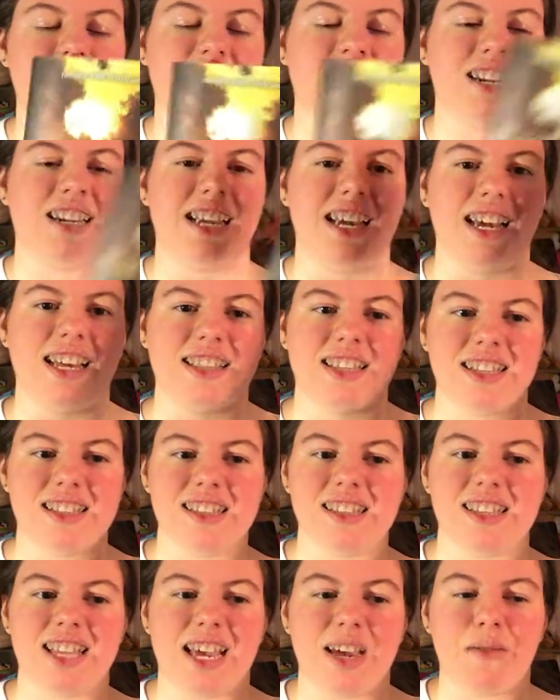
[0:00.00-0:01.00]
done, and
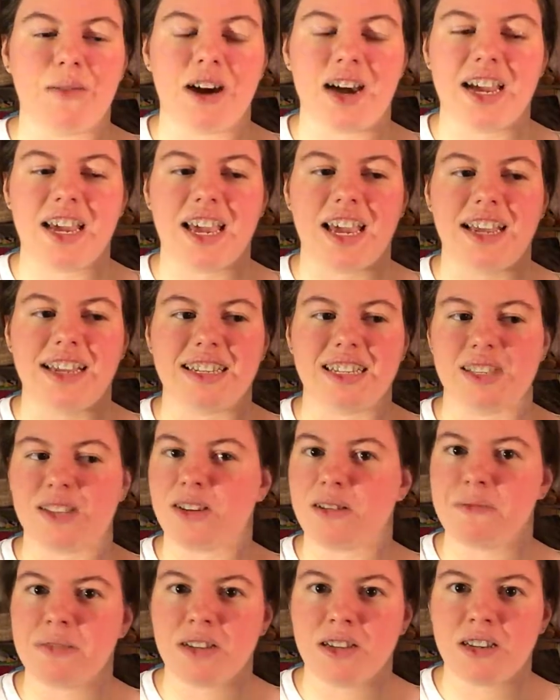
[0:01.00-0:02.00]
this is a YA
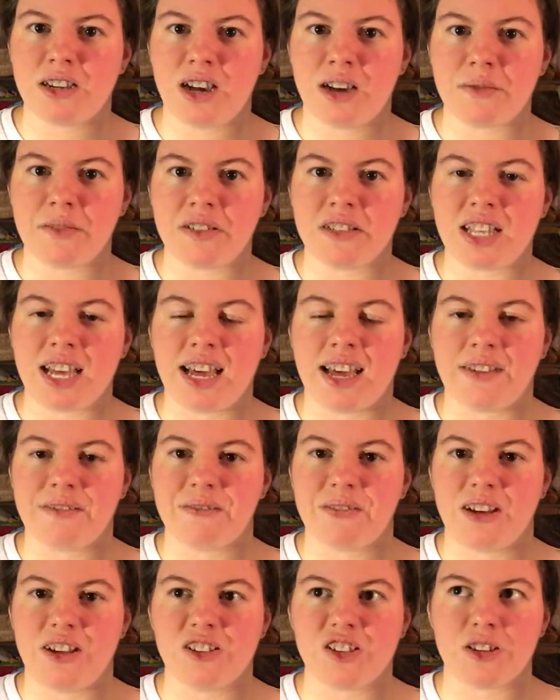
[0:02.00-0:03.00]
dystopian novel that
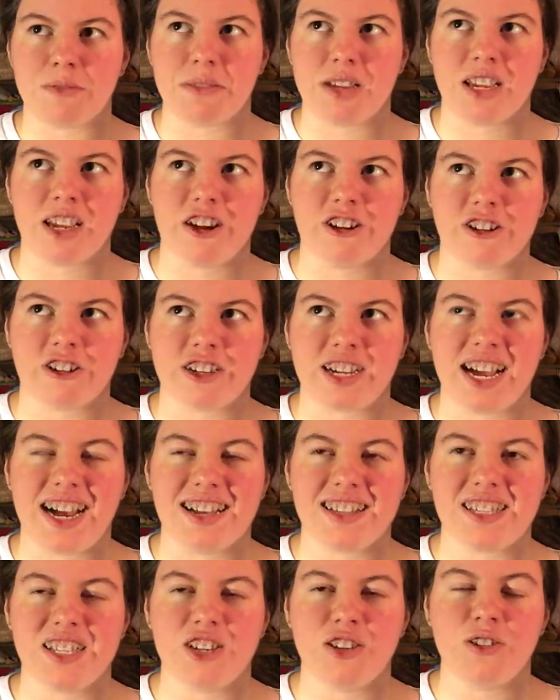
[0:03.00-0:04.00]
follows our main character
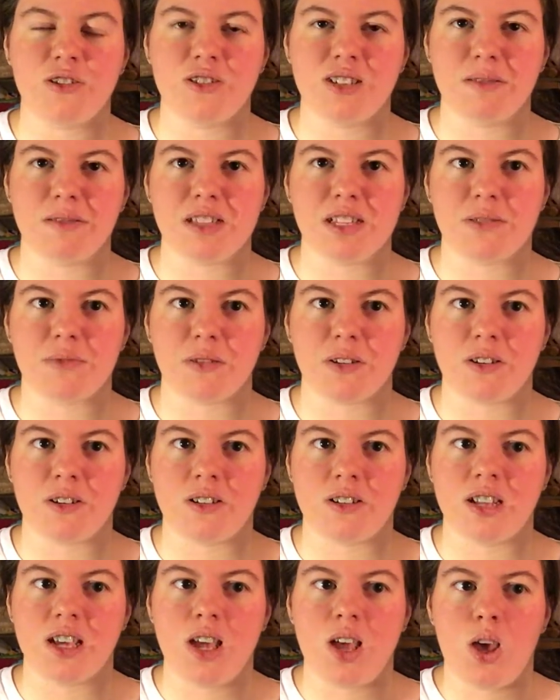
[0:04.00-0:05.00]
Cassie, who lives in a
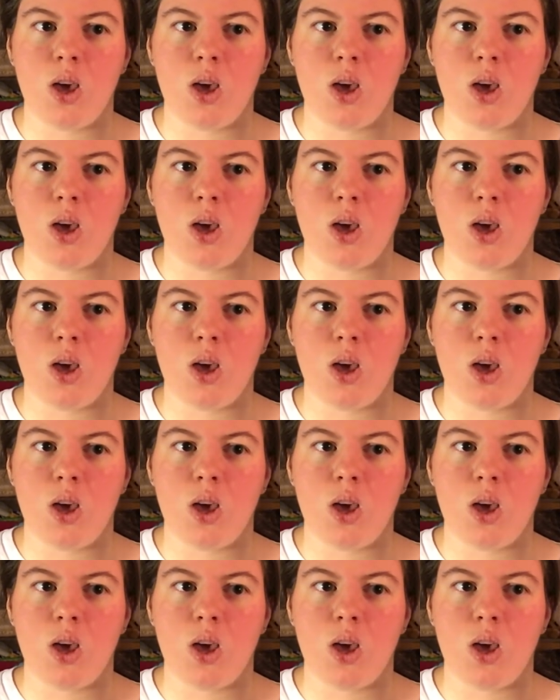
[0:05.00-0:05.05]
world